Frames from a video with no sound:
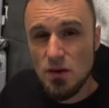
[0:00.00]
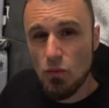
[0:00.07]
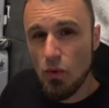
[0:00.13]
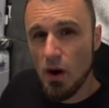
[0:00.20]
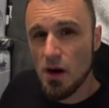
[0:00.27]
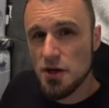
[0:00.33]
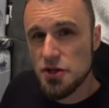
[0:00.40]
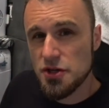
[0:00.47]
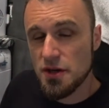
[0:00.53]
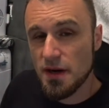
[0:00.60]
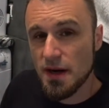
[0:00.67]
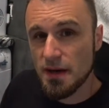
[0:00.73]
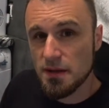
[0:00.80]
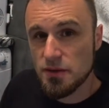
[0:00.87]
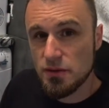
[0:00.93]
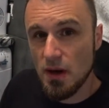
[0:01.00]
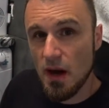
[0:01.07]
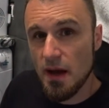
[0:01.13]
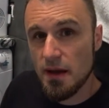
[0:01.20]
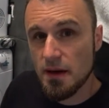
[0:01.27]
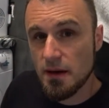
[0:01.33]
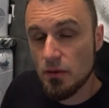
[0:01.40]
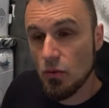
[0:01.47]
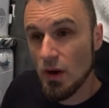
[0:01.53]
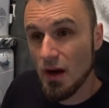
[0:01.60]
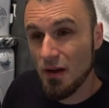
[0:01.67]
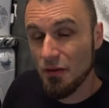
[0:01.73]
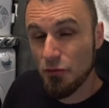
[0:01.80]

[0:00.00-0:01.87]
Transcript: washer and the dryer, well,